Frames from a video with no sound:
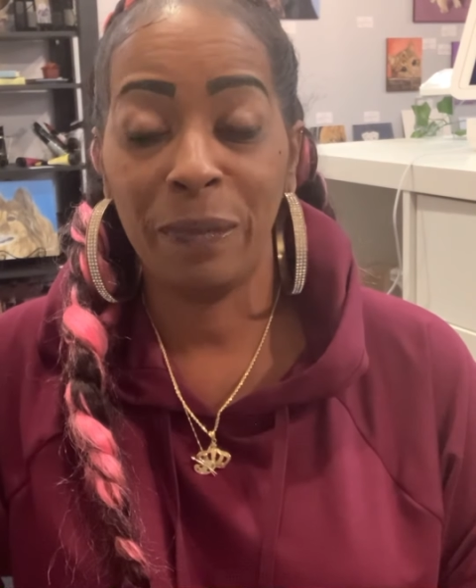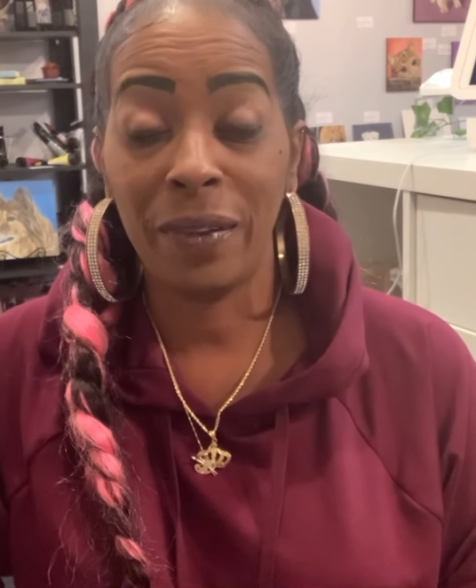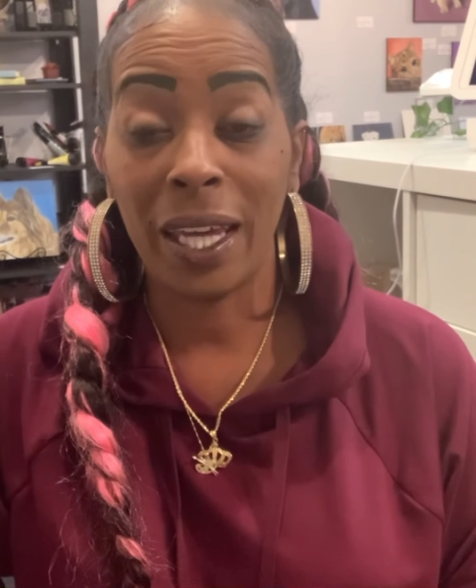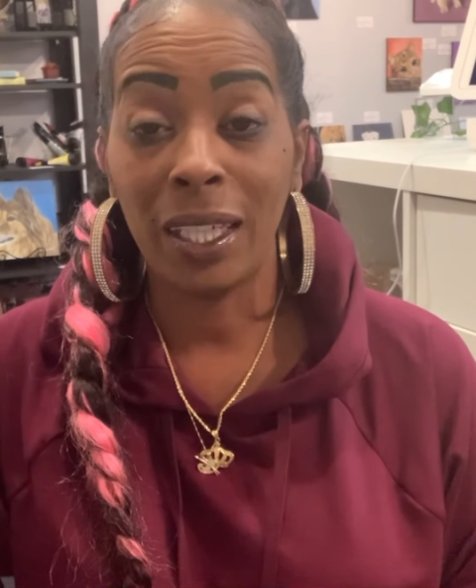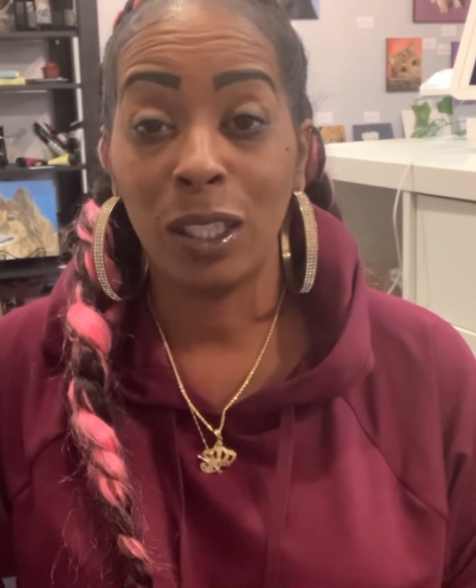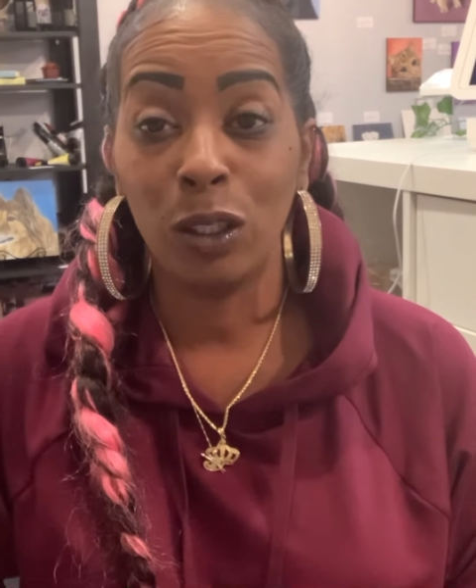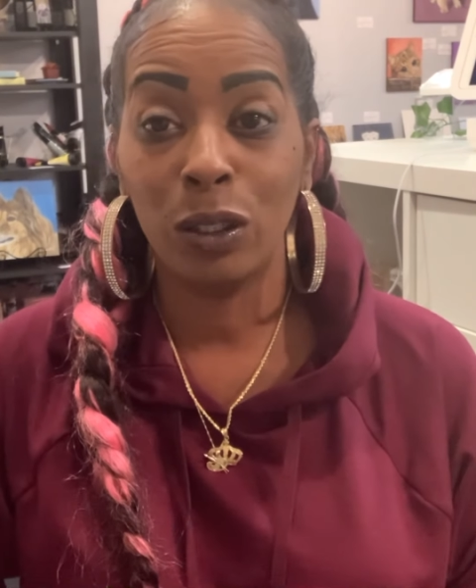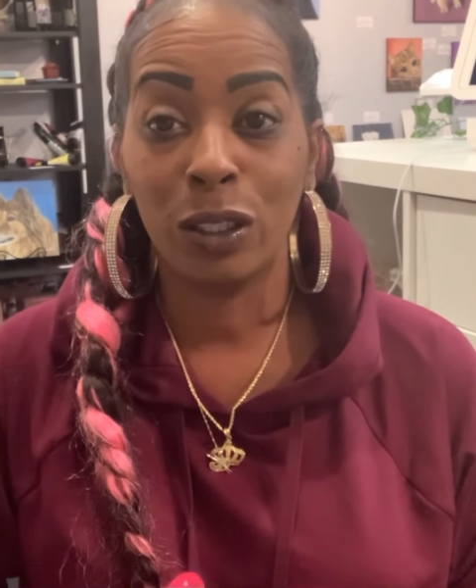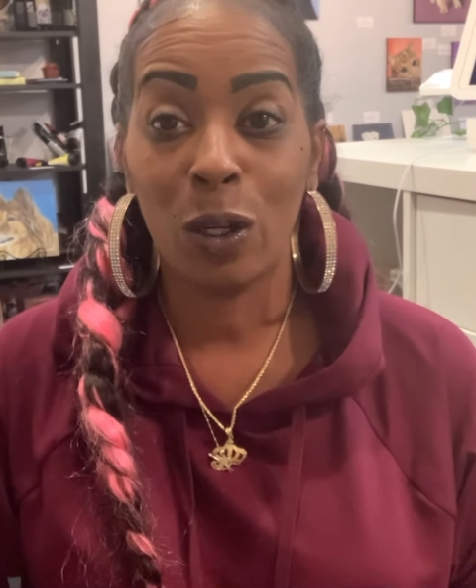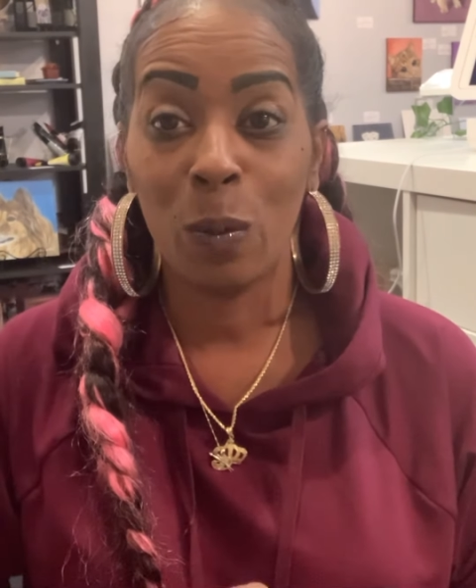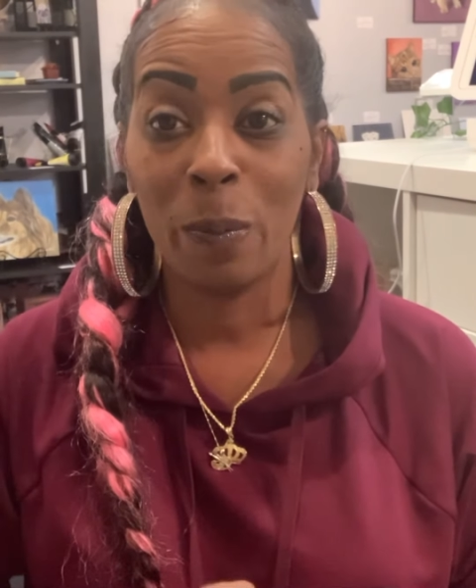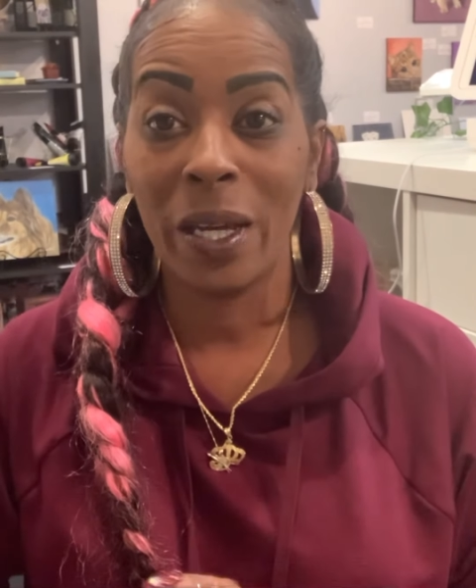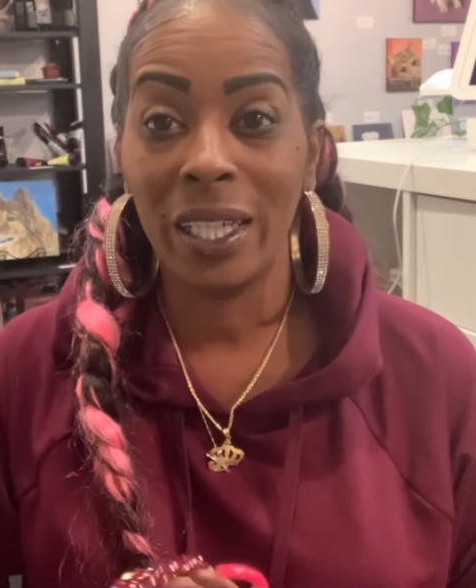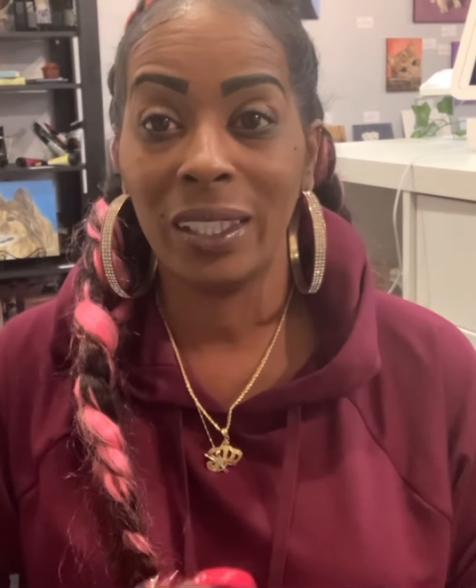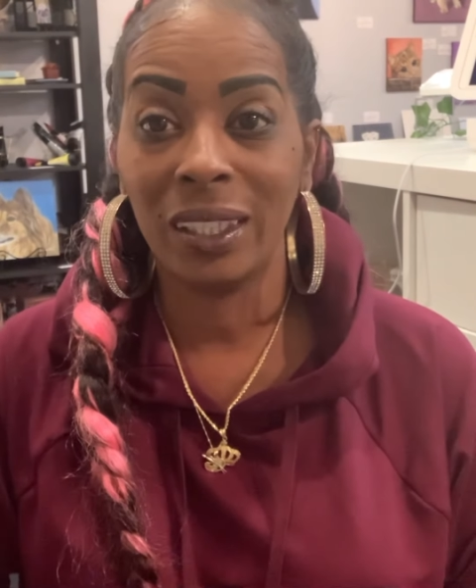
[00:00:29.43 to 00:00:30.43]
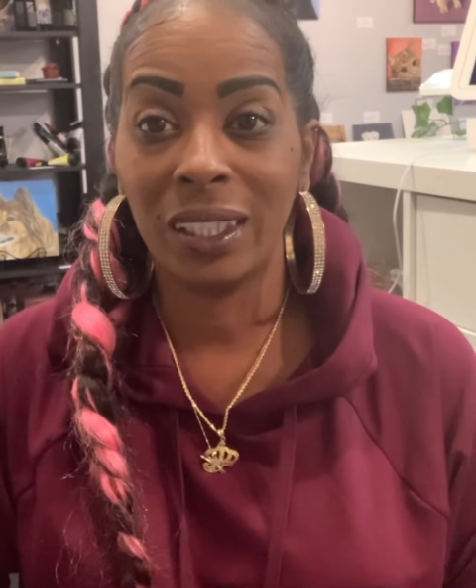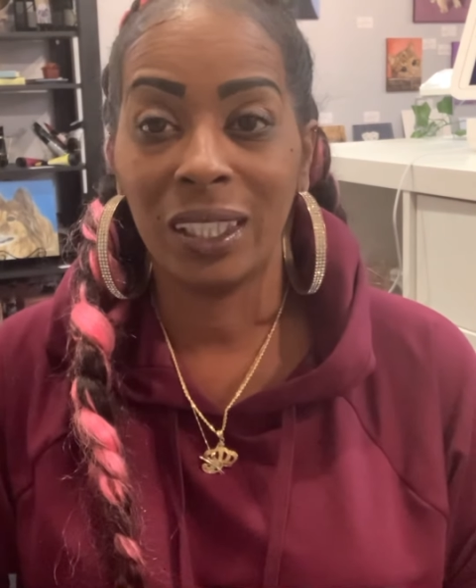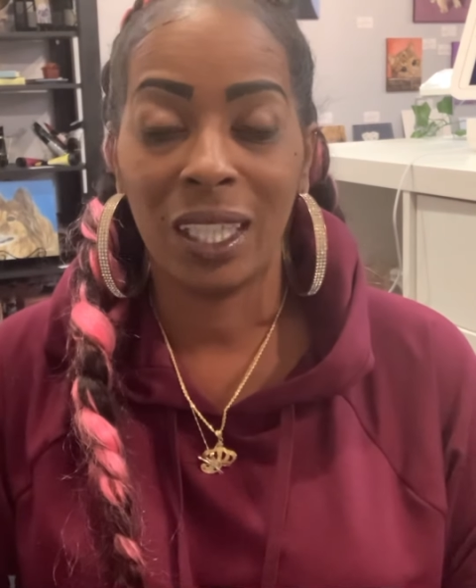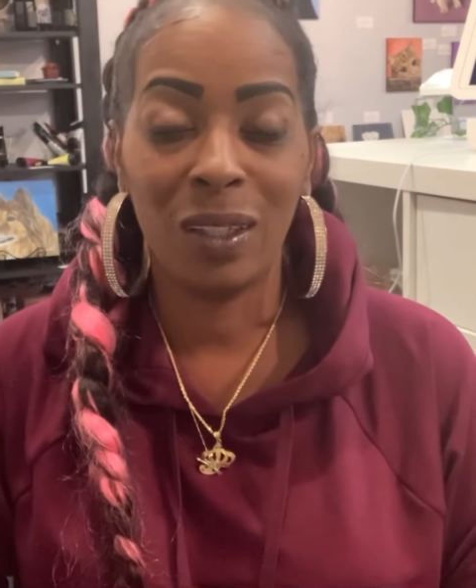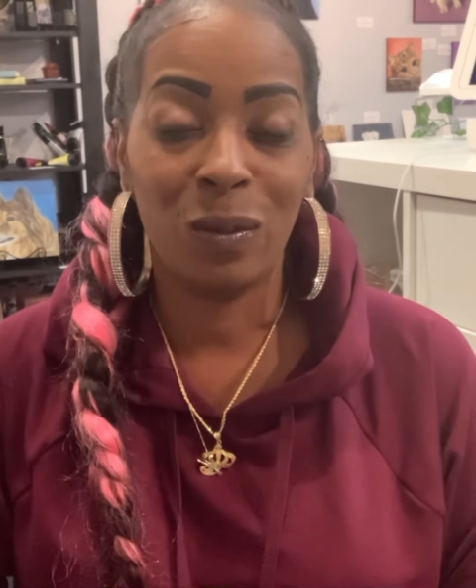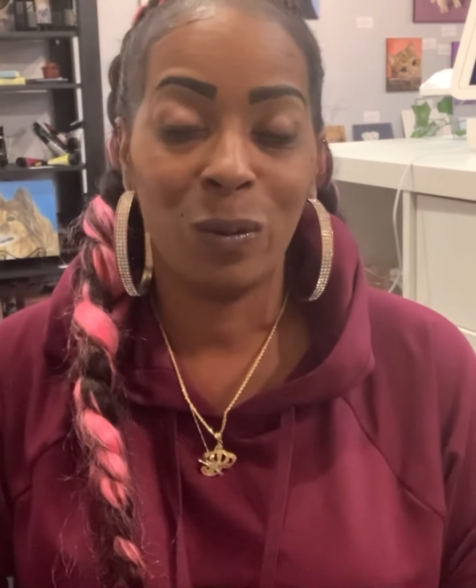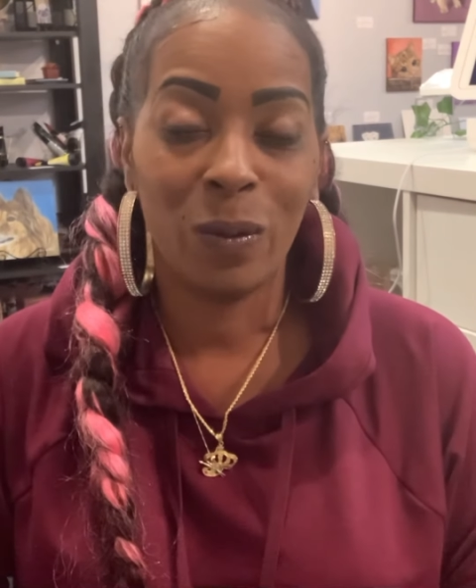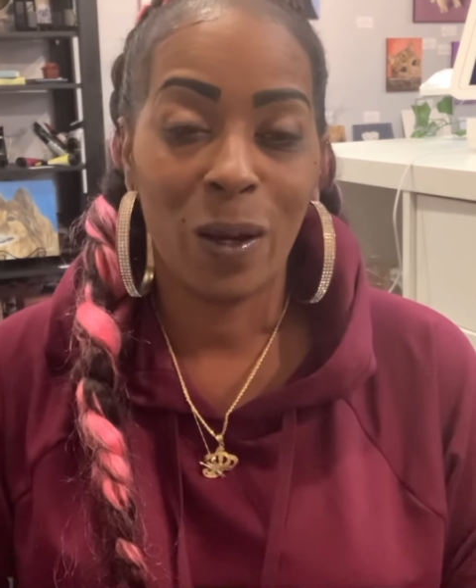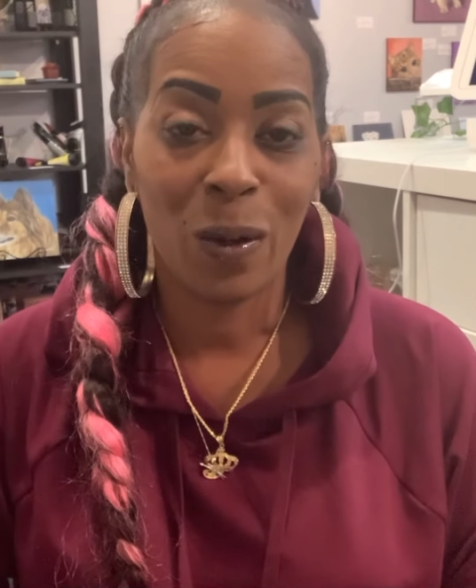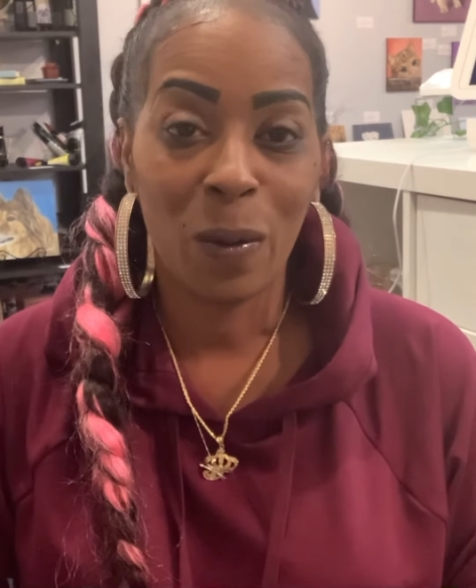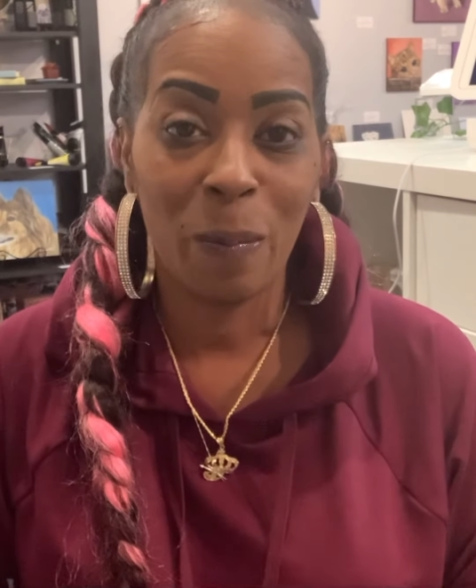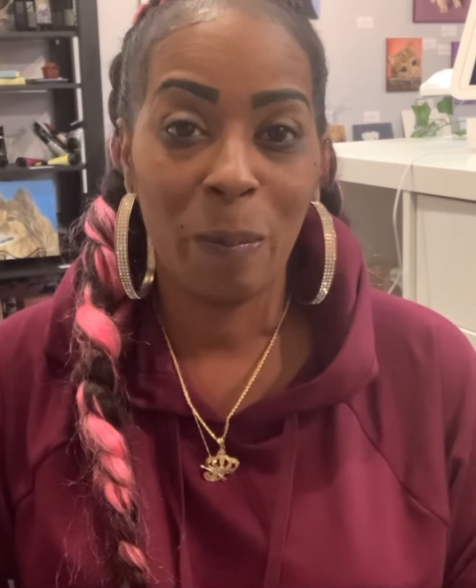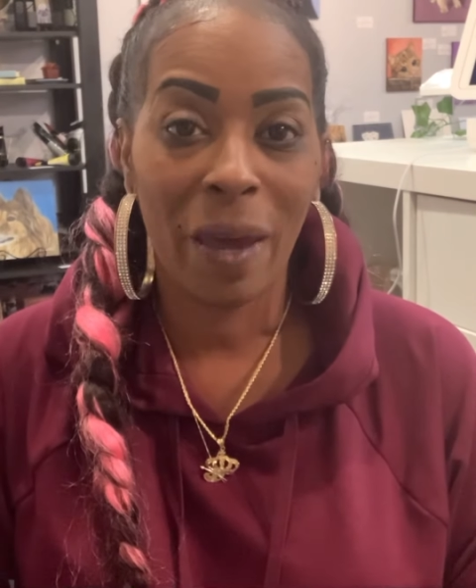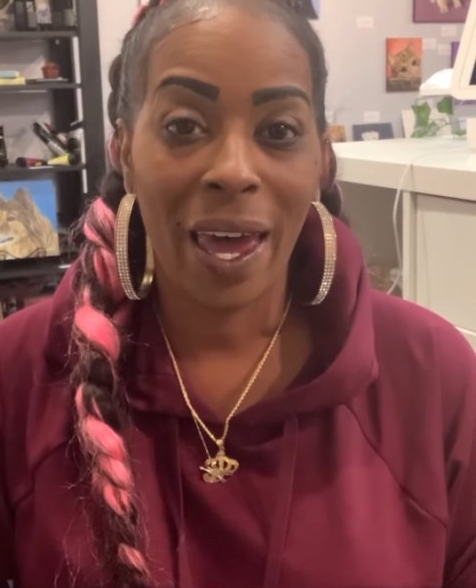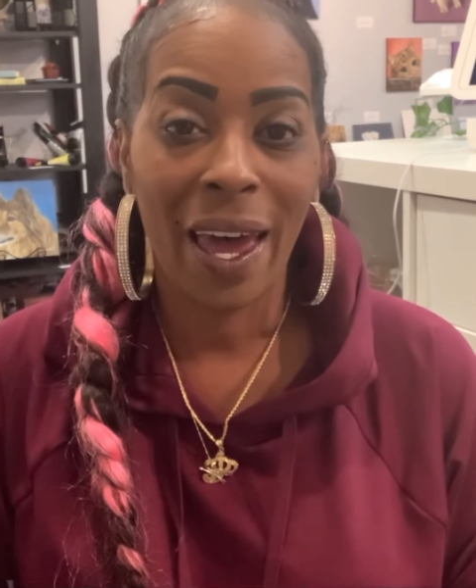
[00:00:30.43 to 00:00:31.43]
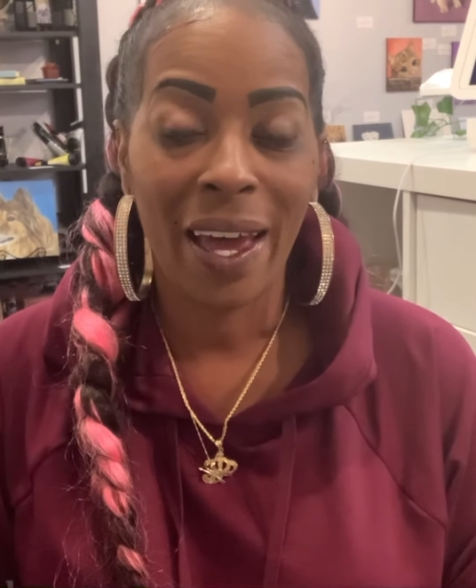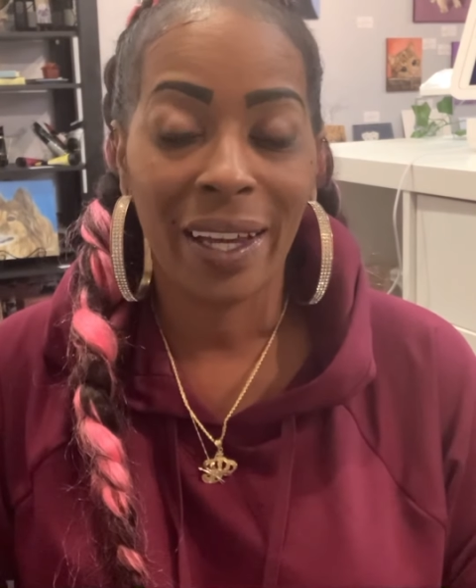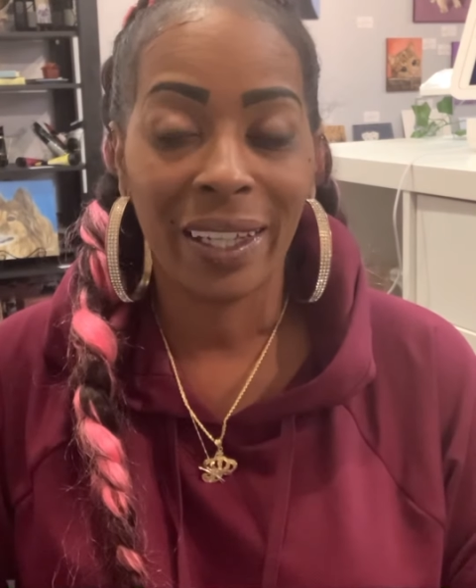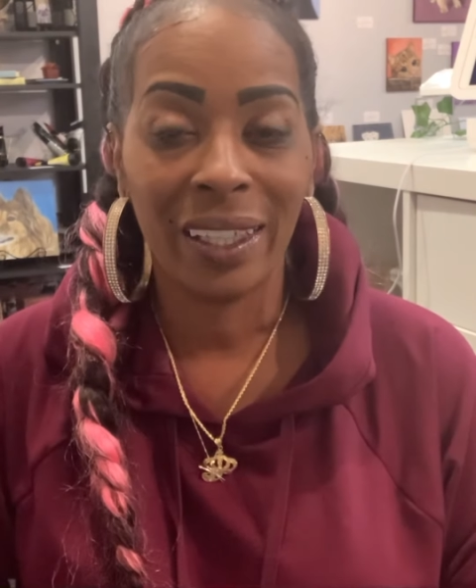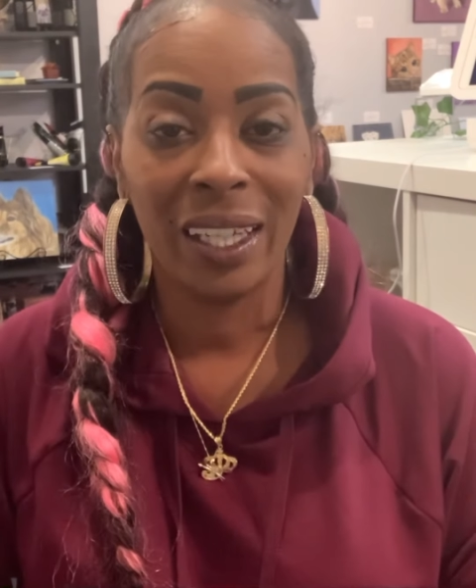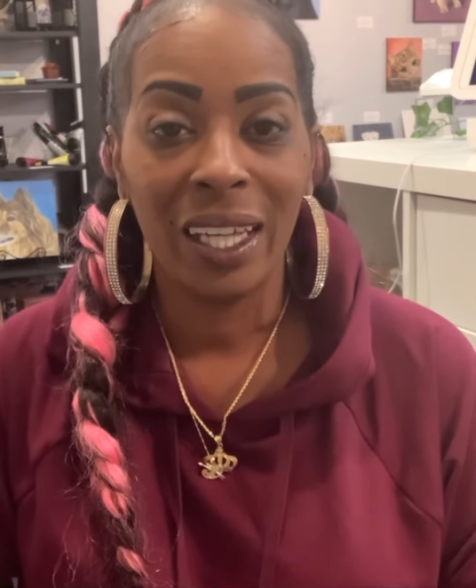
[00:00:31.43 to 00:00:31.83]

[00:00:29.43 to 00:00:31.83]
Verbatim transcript: thank you so much and welcome back.